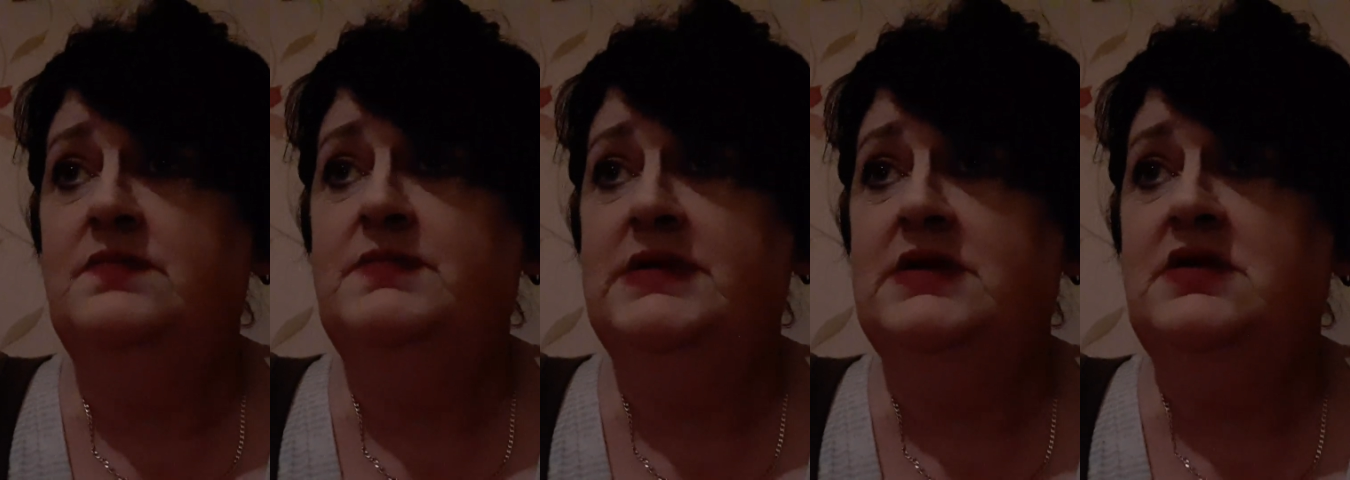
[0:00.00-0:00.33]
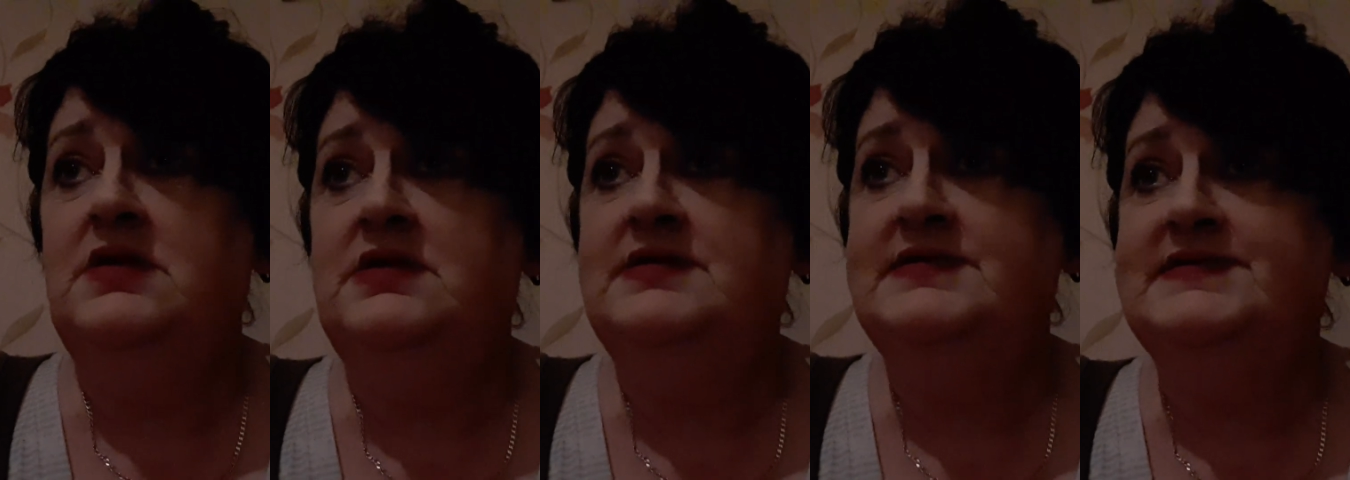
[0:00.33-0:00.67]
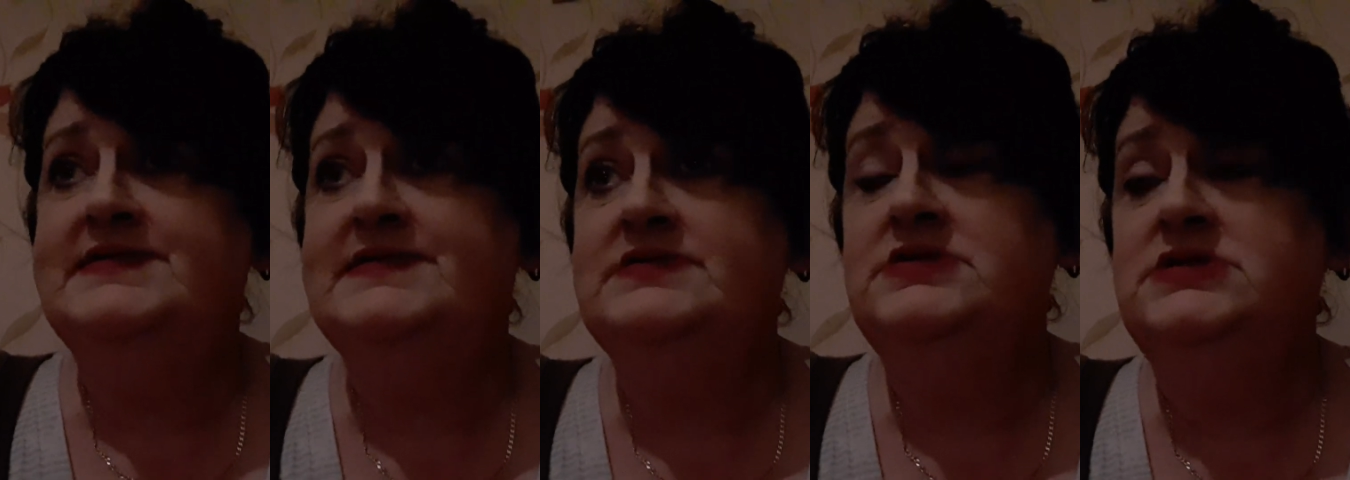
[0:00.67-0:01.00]

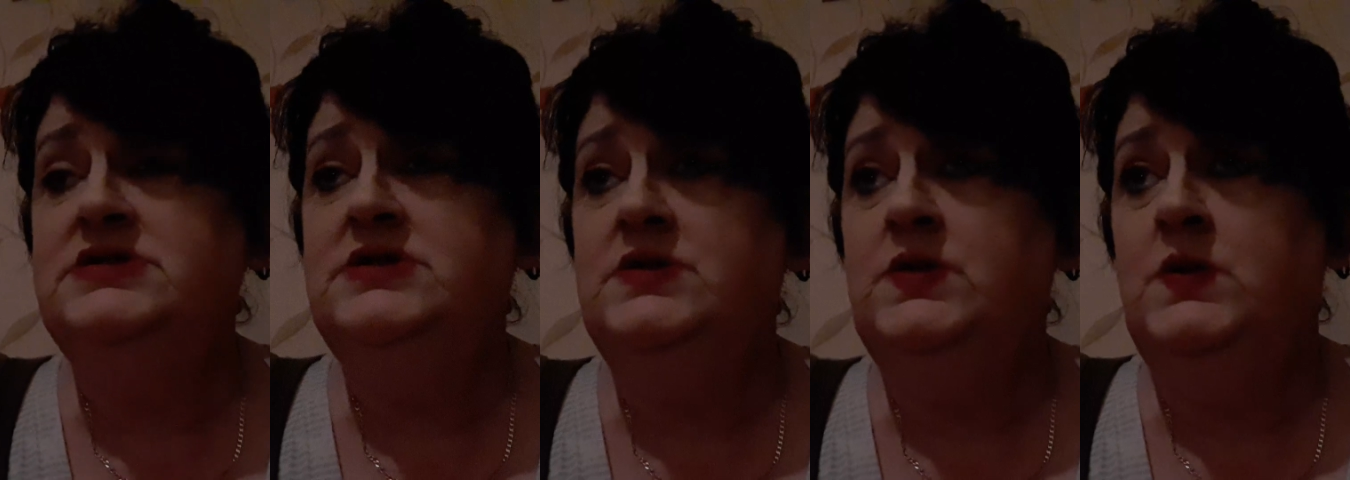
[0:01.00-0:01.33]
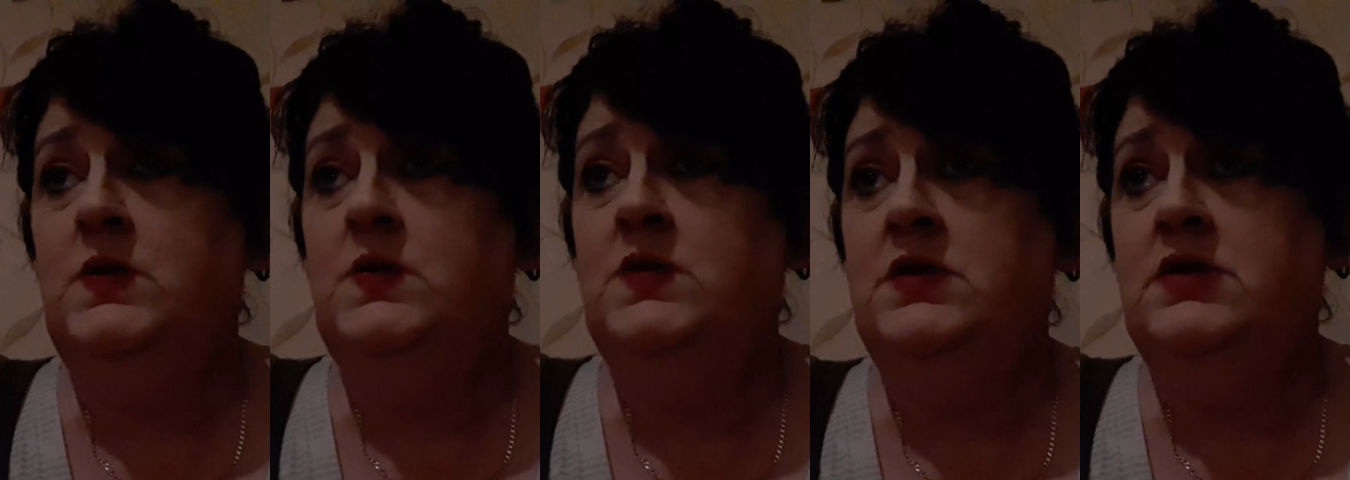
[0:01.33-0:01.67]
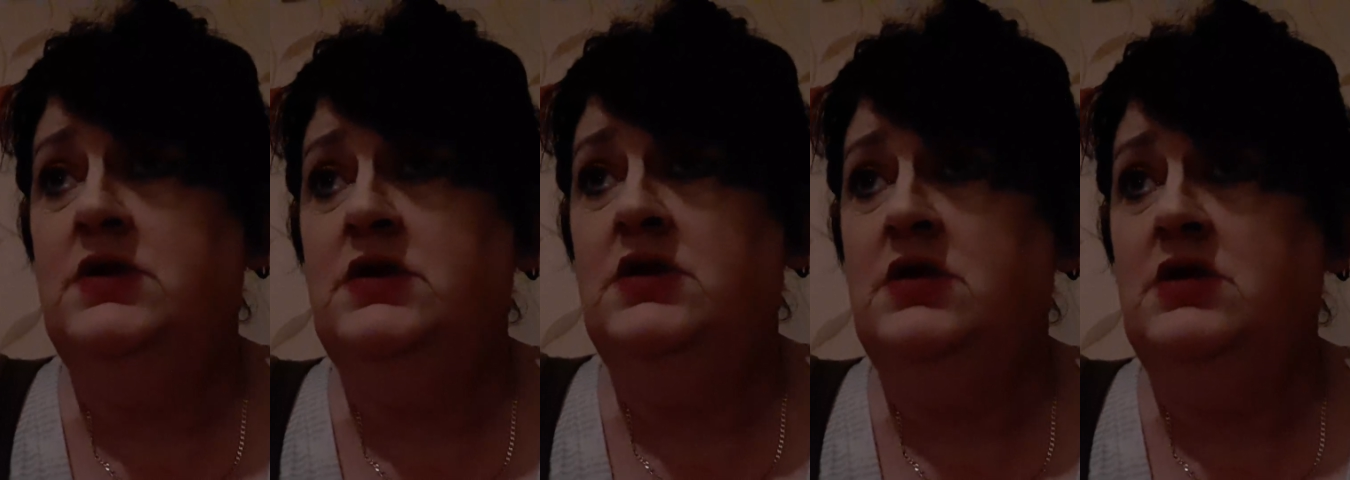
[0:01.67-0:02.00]
because, you know,
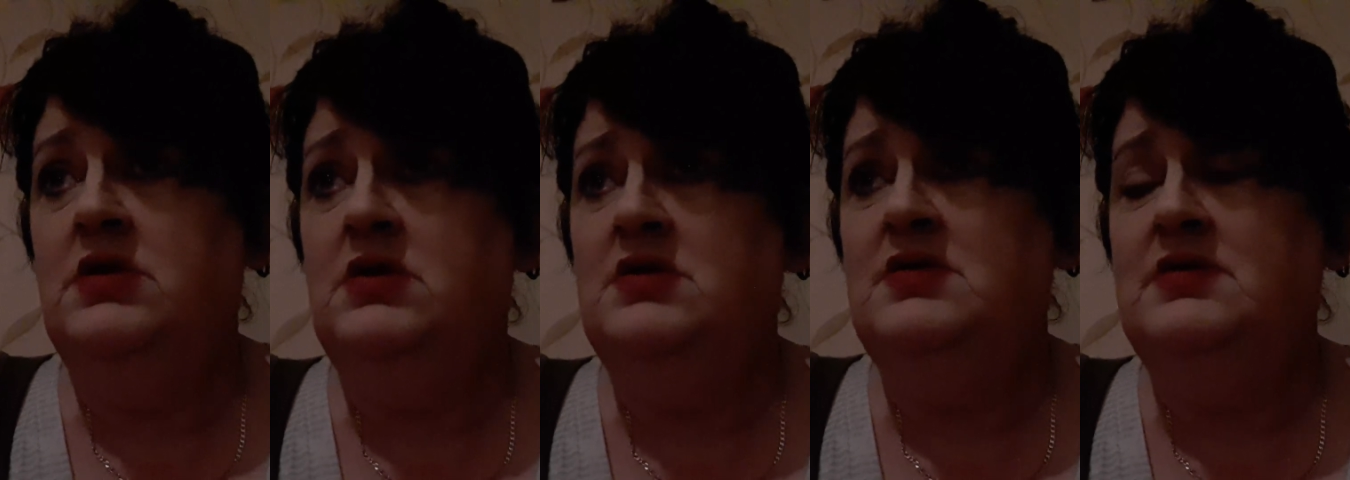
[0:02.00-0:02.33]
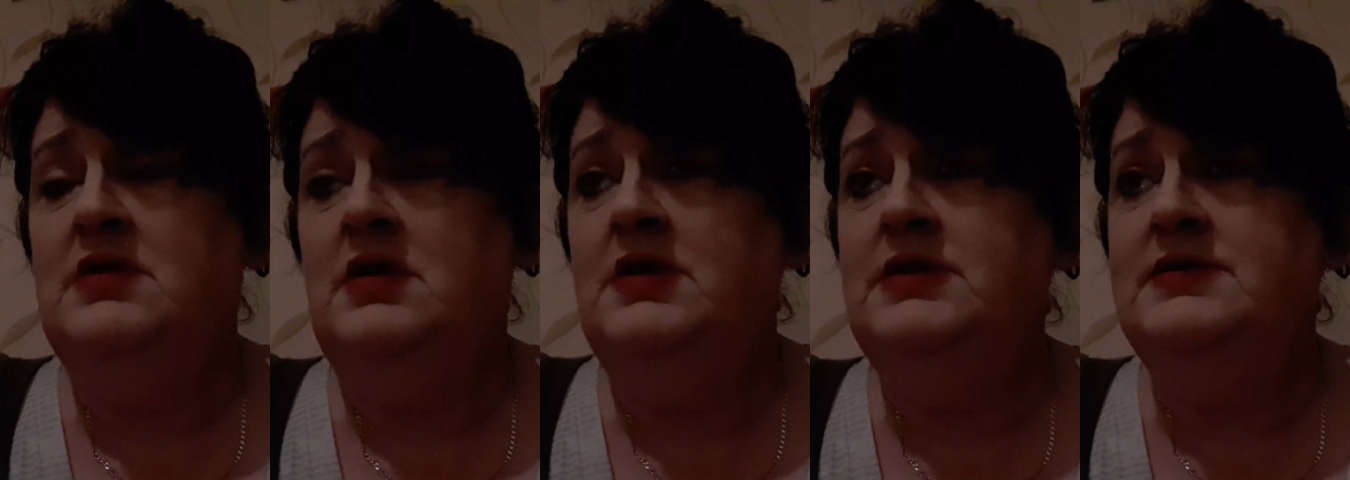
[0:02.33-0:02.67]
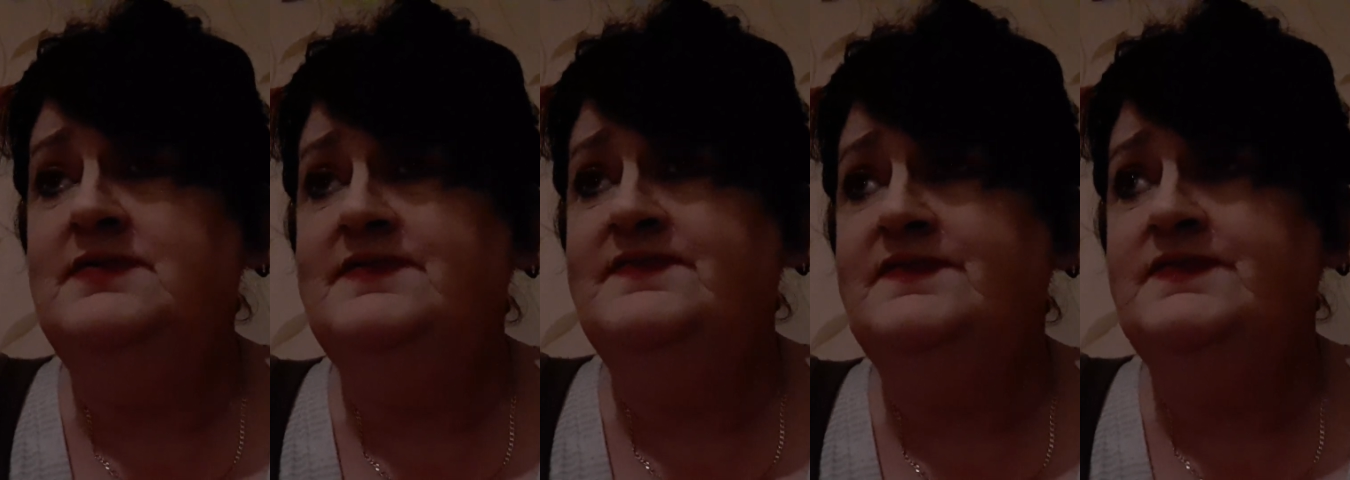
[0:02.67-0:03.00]
life